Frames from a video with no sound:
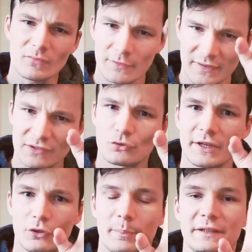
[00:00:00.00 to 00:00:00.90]
if they
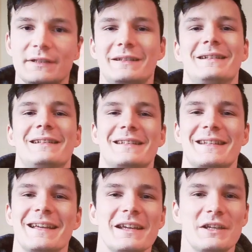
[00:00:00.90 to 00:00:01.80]
strike committedly at
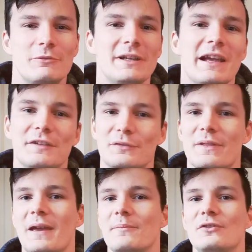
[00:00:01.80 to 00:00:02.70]
least, really hard for
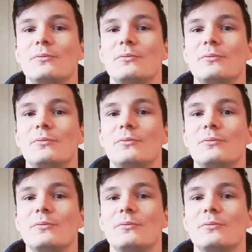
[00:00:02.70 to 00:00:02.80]
them